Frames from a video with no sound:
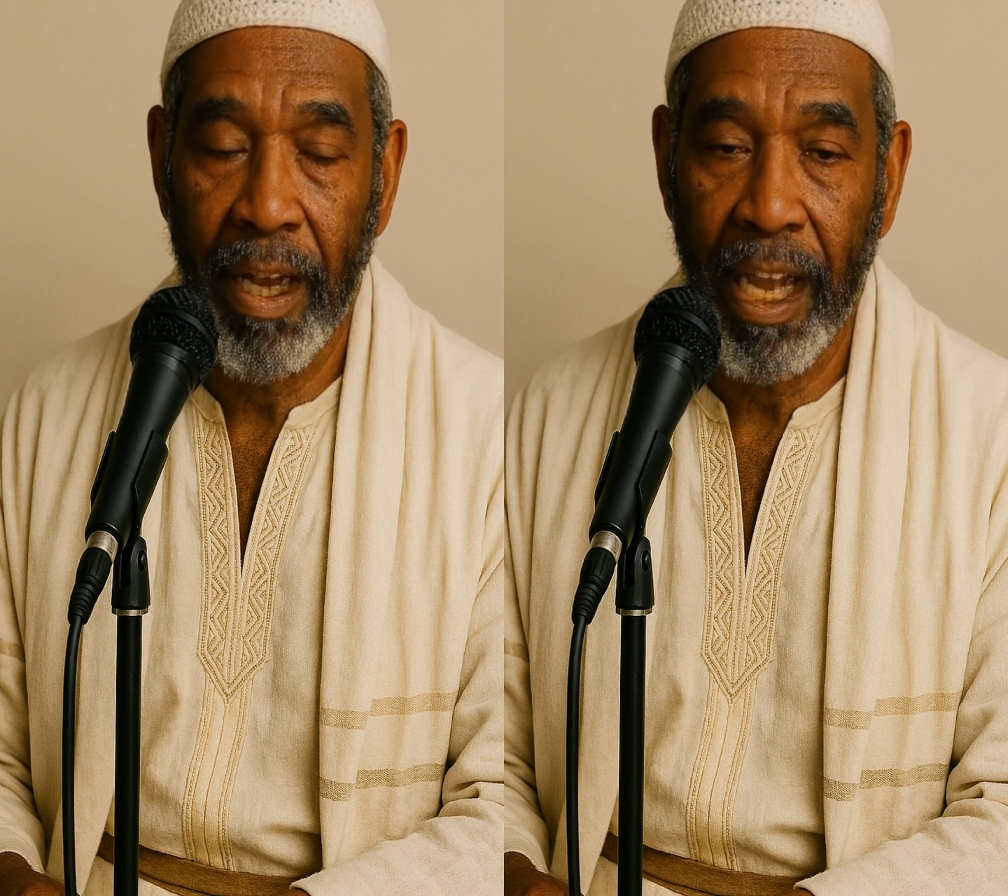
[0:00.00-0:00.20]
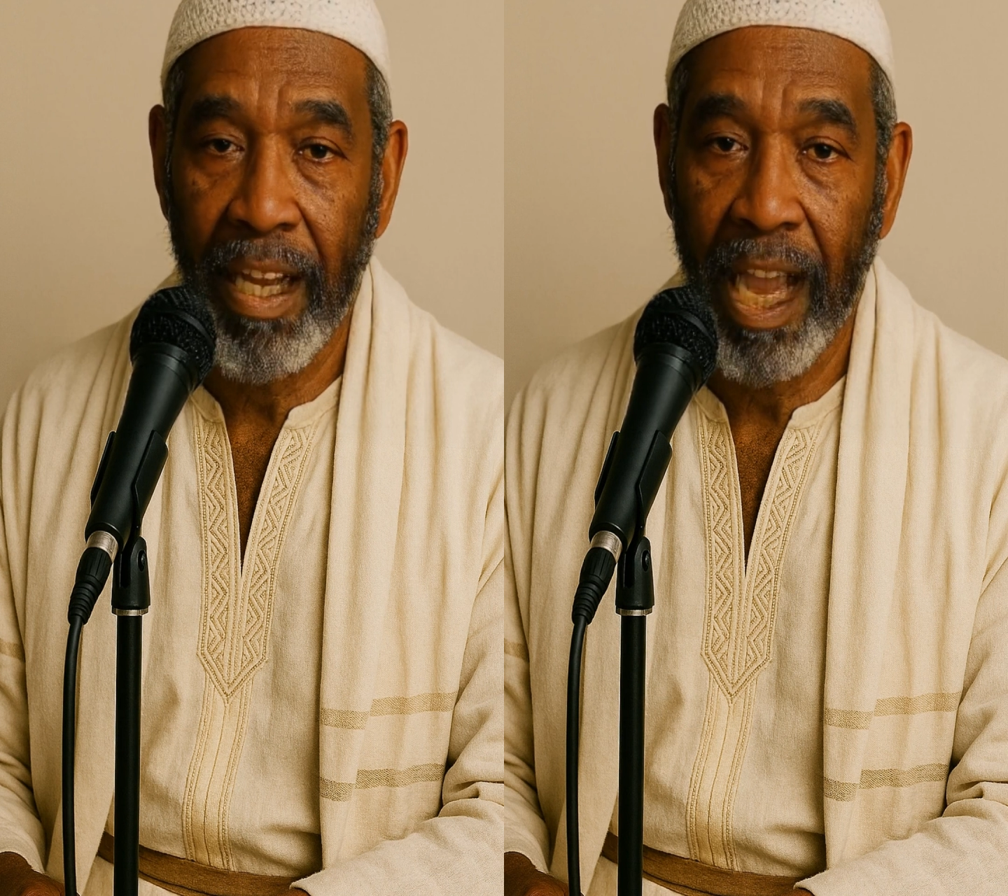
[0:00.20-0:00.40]

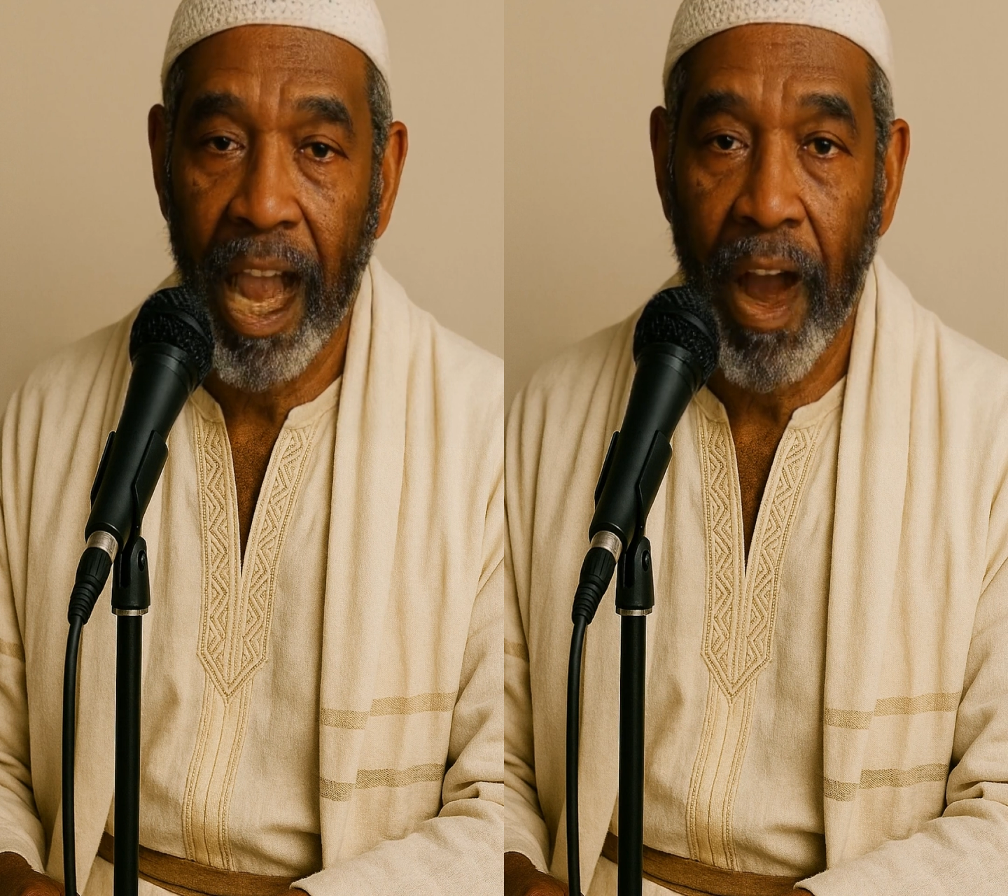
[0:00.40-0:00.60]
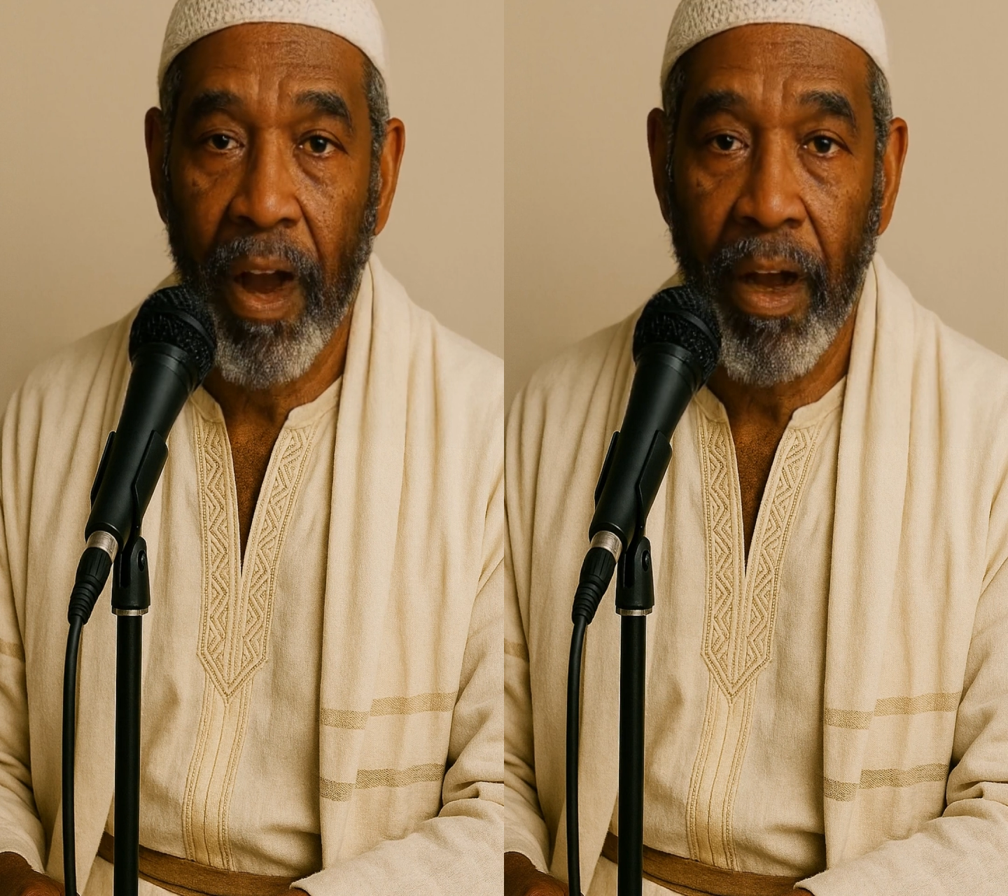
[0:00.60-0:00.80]
and
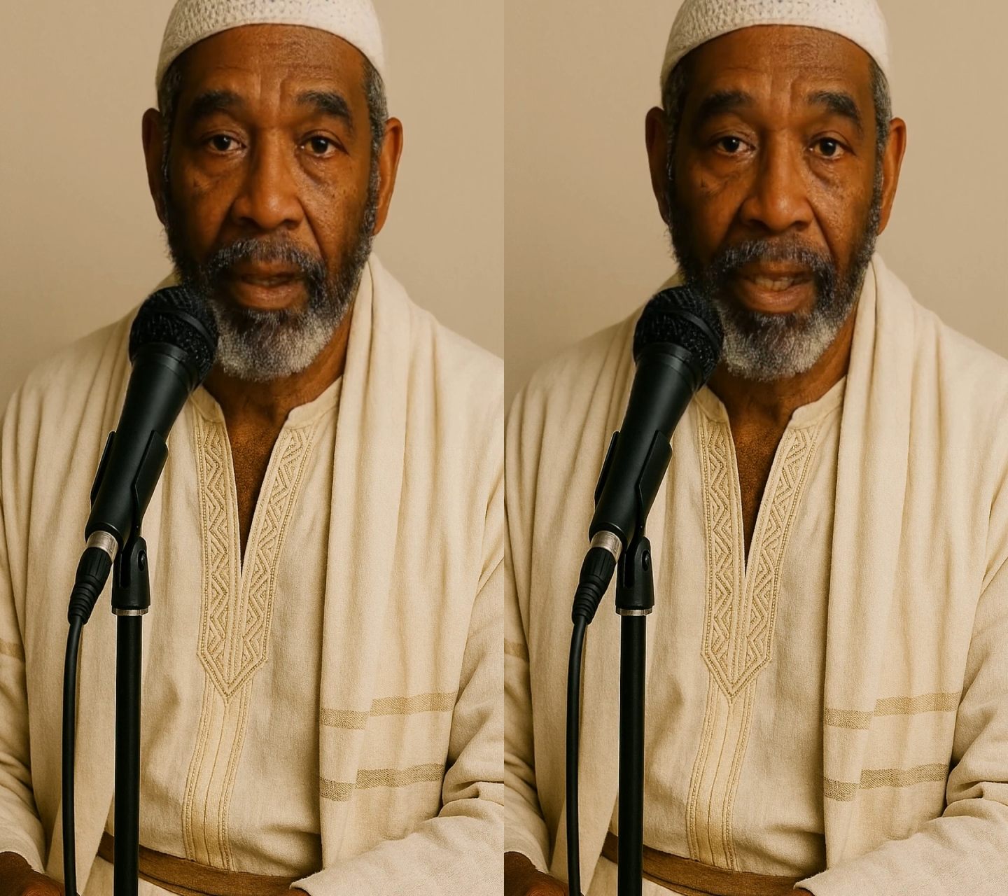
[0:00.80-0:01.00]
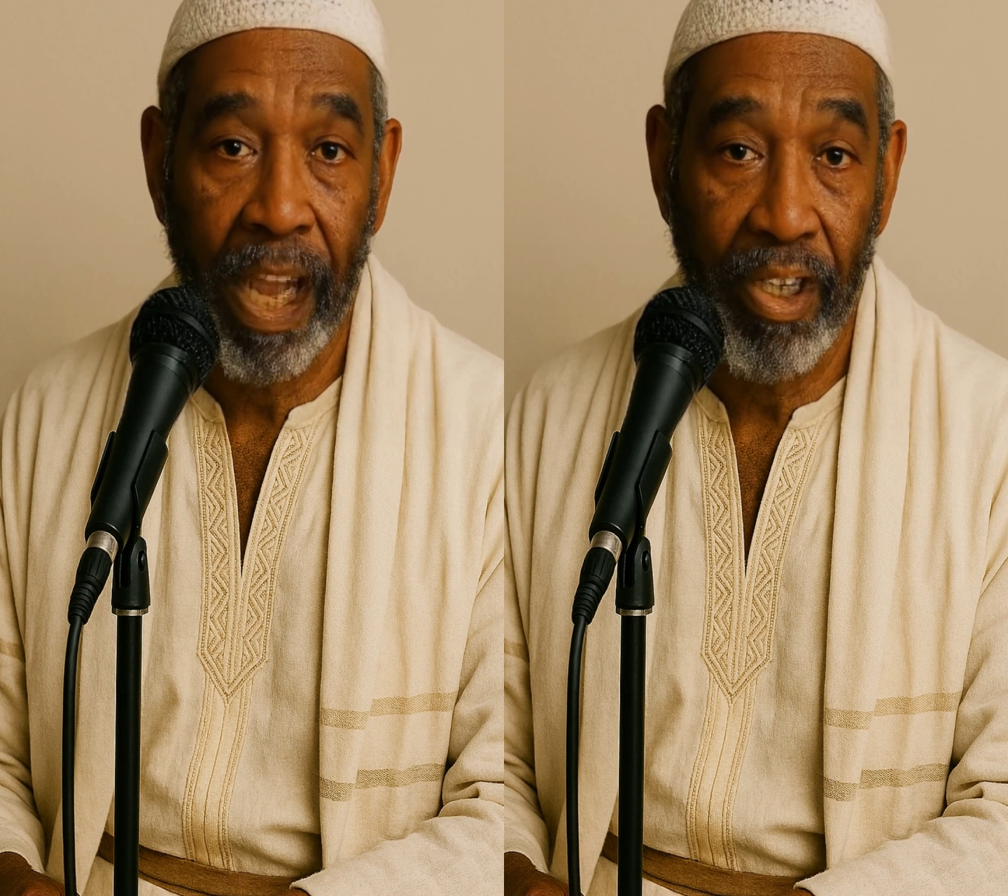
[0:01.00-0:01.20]
now
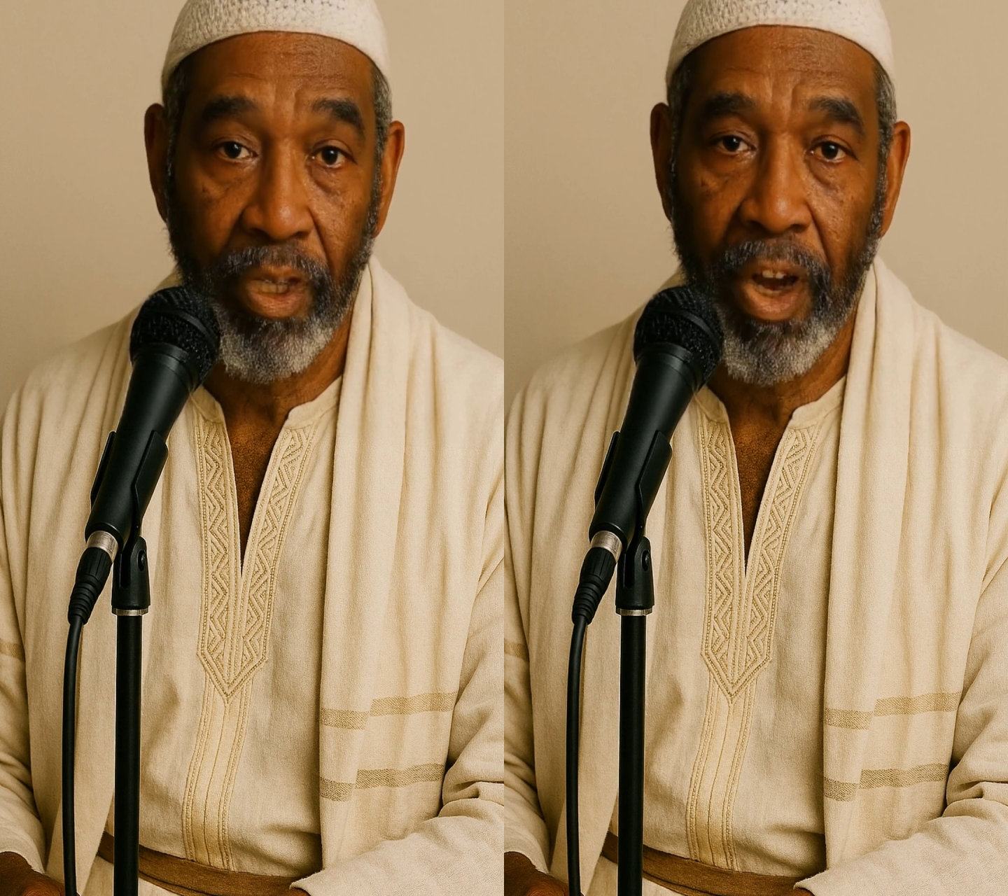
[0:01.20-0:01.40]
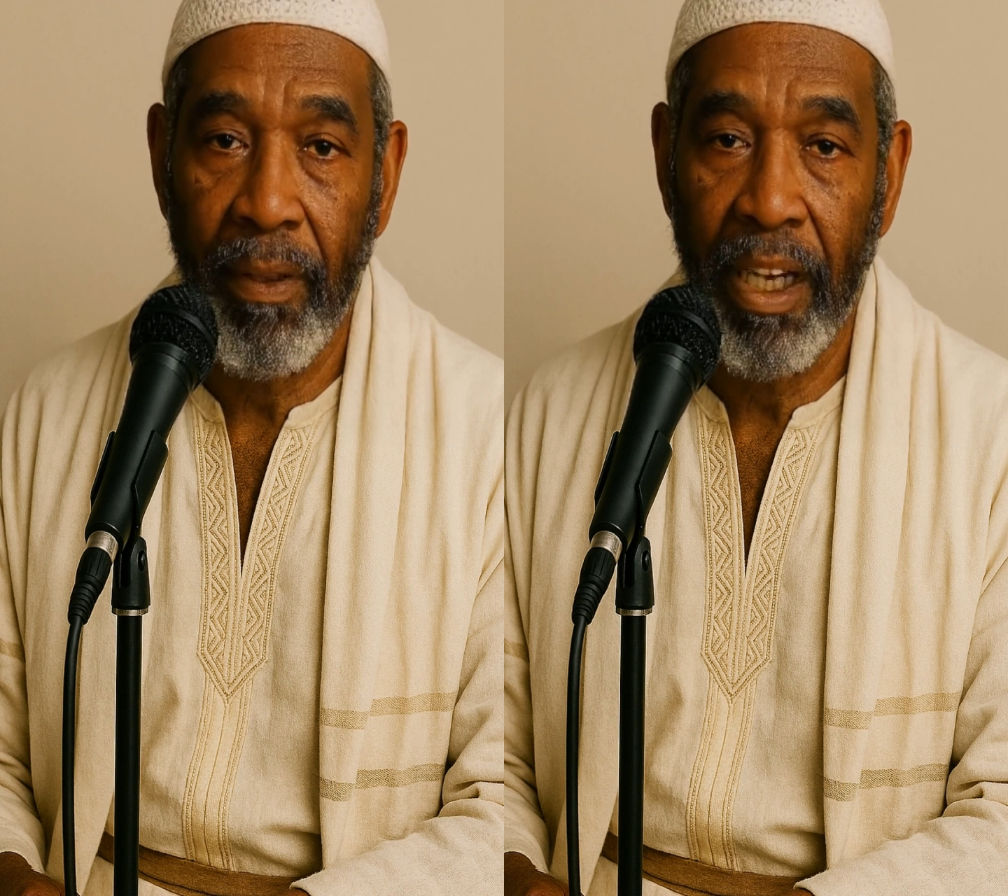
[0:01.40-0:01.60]
that drift